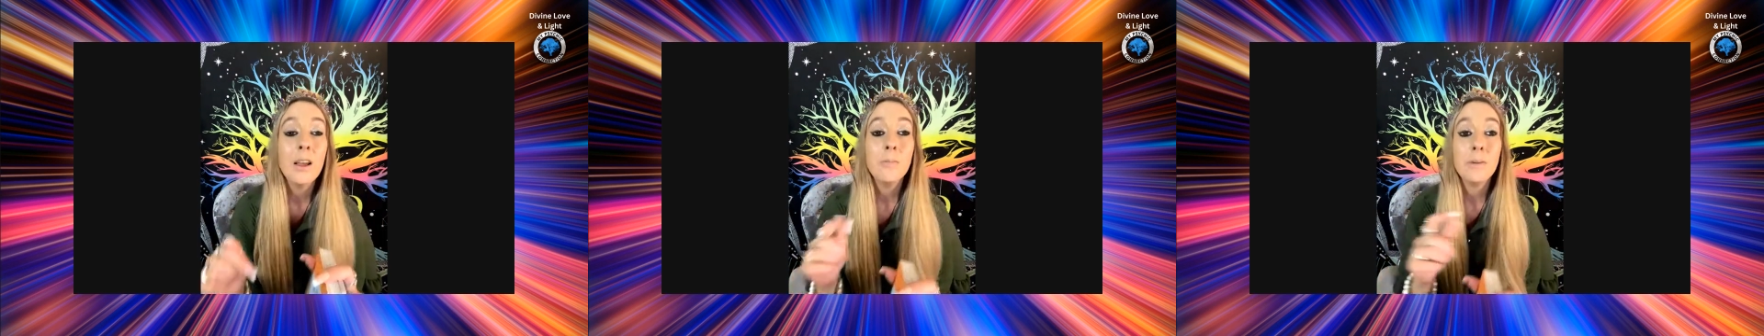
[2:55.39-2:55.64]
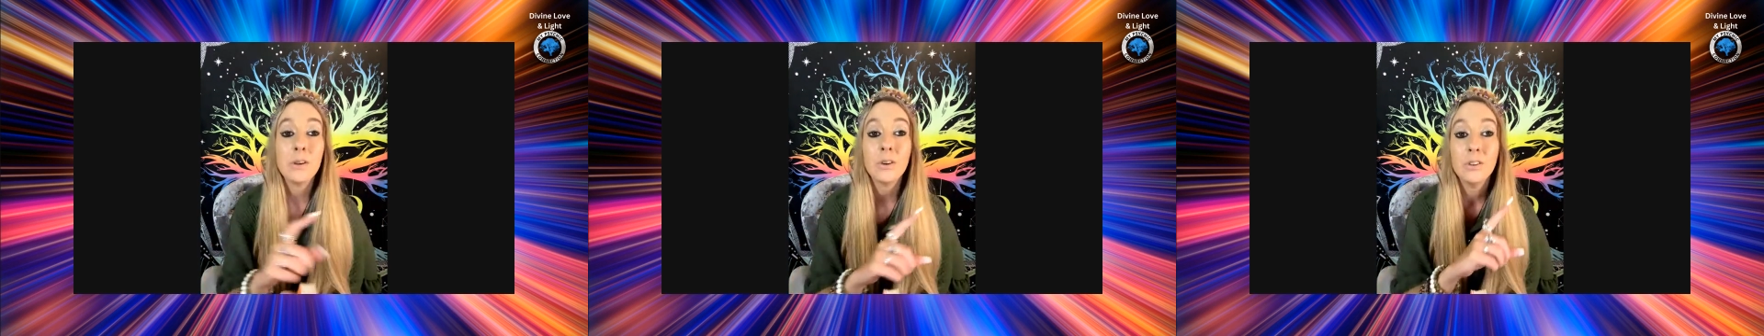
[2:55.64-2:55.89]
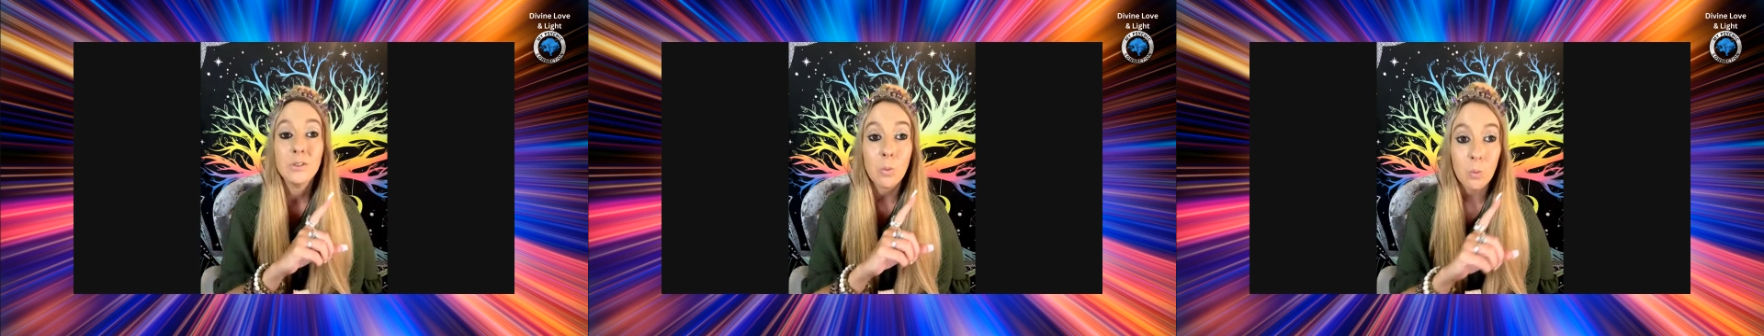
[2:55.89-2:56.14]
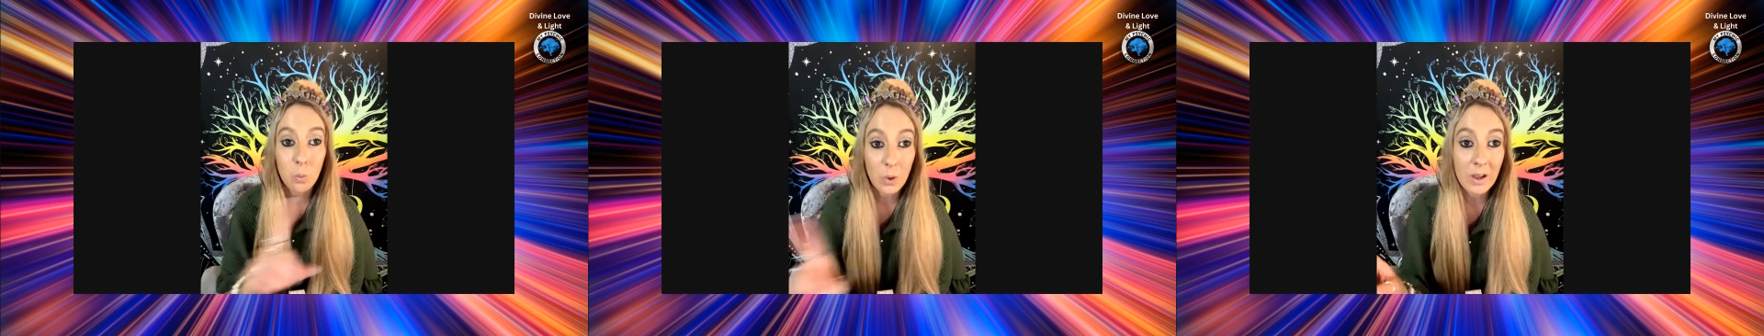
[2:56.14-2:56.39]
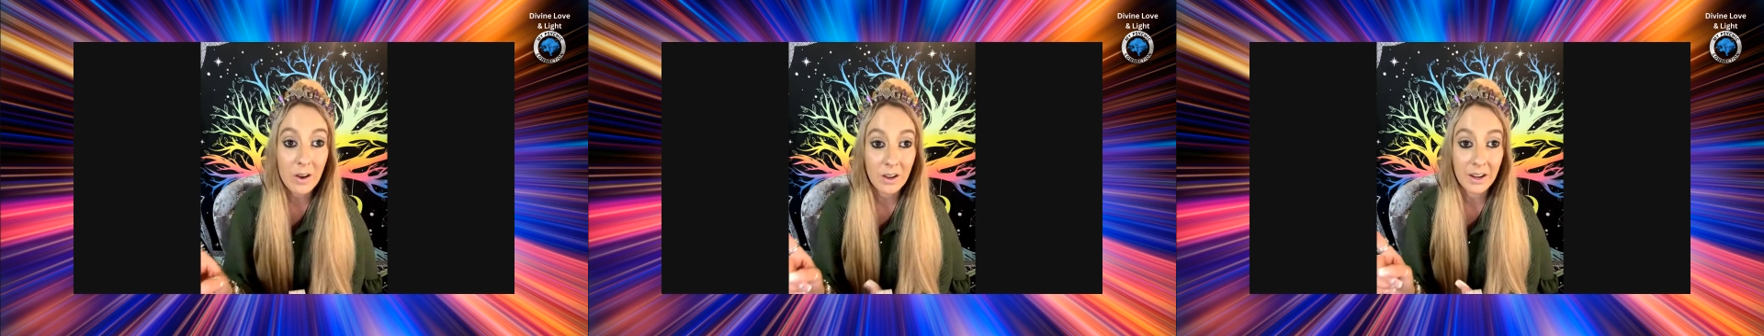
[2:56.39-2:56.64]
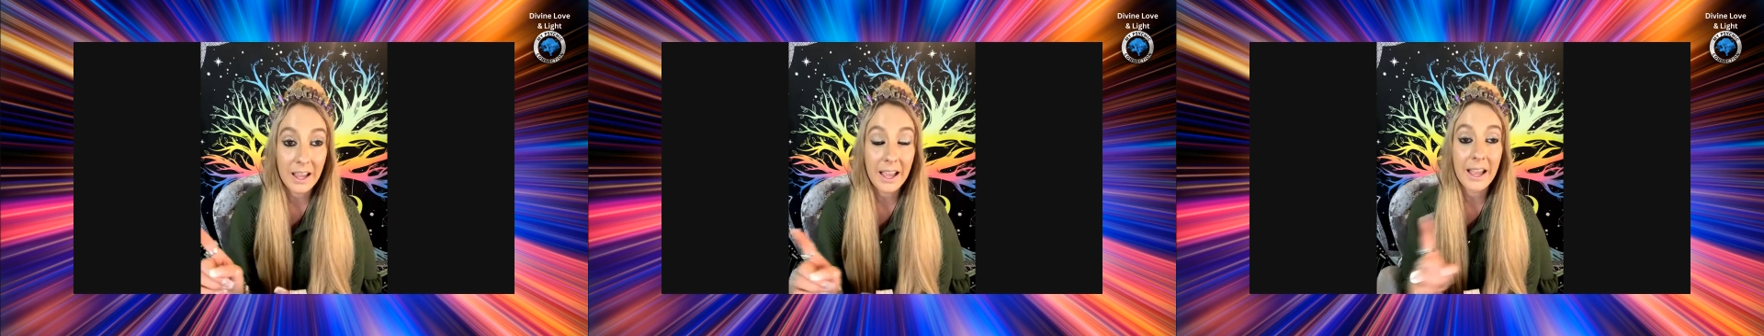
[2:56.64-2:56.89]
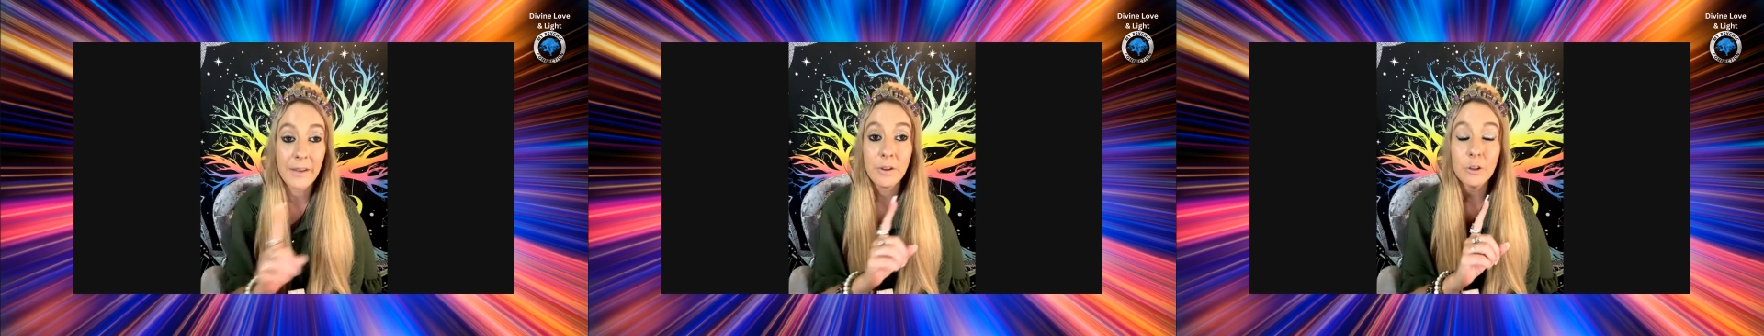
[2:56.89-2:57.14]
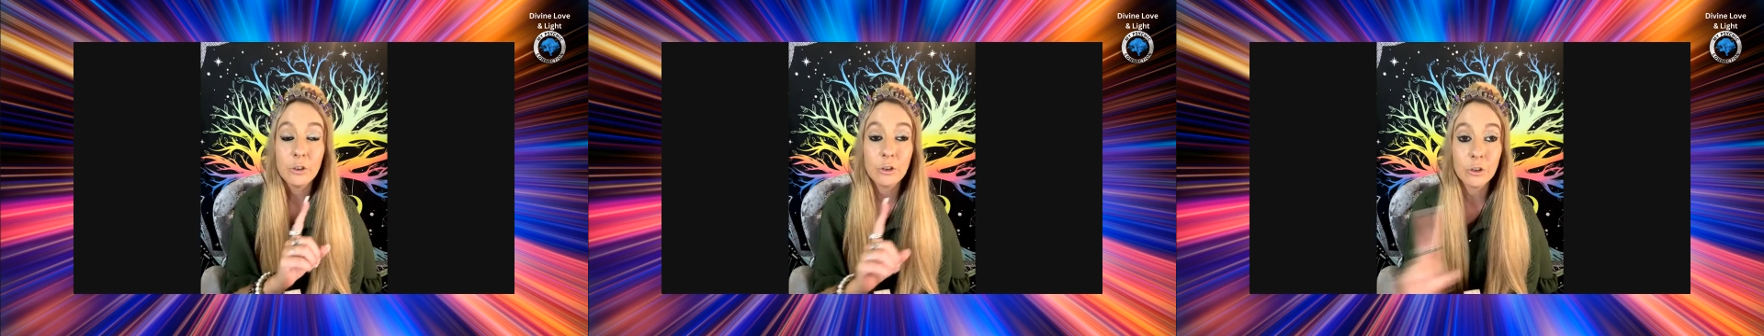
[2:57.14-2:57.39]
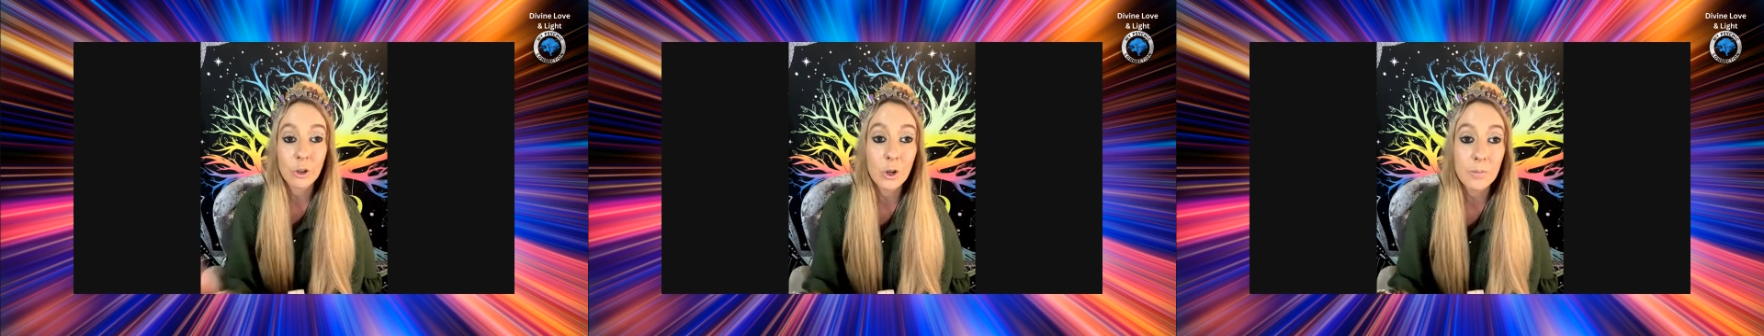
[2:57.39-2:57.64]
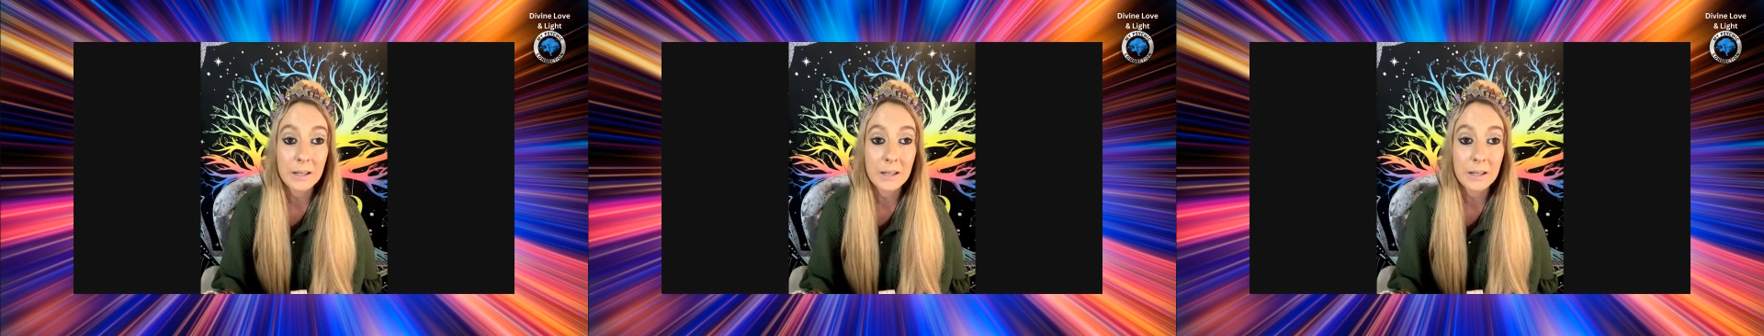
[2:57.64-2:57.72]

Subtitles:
because we are going to have so